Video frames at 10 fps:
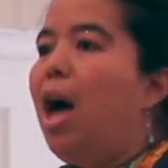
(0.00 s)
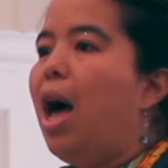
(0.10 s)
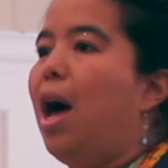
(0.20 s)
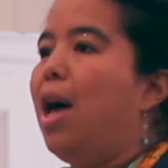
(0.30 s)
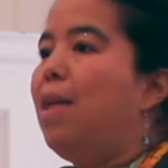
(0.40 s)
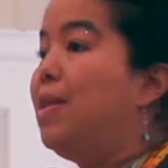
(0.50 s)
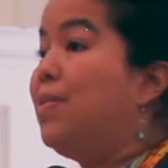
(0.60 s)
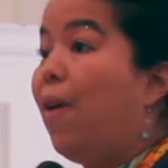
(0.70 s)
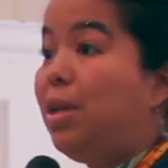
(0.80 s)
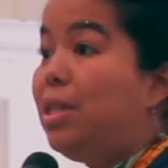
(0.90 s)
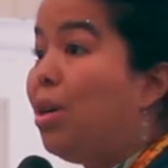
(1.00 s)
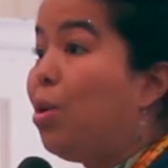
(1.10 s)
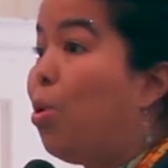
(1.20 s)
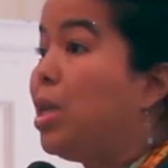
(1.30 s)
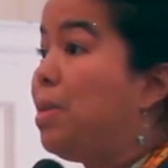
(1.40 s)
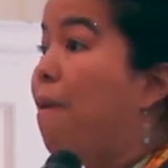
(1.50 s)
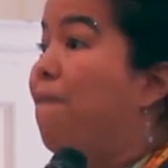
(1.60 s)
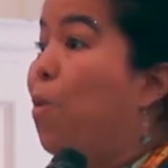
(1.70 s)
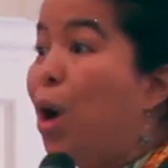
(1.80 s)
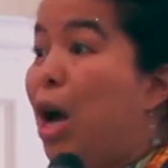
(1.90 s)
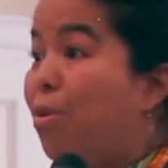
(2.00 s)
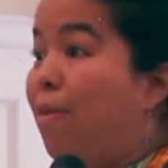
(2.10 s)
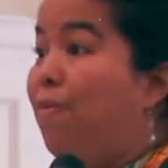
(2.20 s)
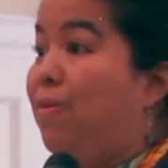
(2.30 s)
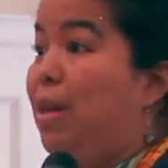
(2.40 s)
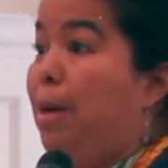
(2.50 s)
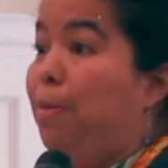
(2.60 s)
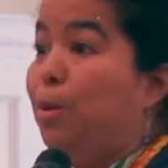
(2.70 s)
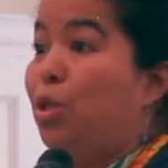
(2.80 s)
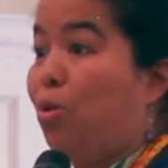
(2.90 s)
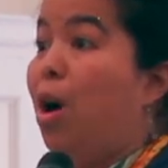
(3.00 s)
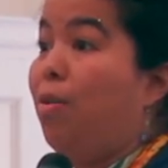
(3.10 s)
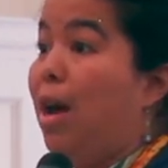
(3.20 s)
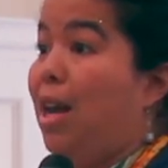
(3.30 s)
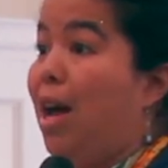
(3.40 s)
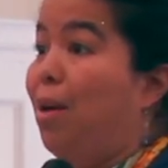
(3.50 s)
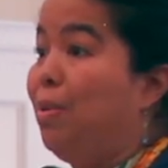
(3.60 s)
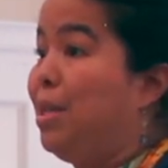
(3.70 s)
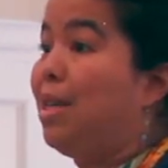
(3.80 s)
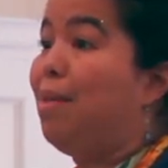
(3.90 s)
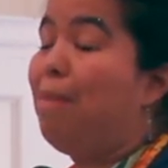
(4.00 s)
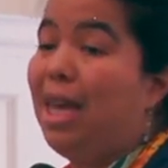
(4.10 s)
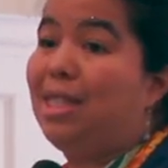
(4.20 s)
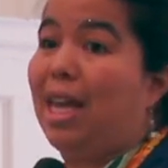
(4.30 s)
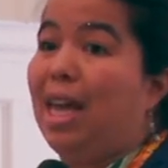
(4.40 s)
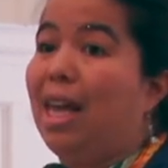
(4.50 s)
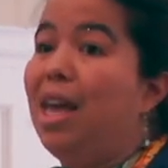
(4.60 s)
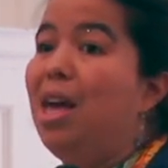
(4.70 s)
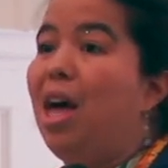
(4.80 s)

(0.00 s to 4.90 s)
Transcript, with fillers: Uh, and this volunteer corps is about 450 people strong right now, which is amazing.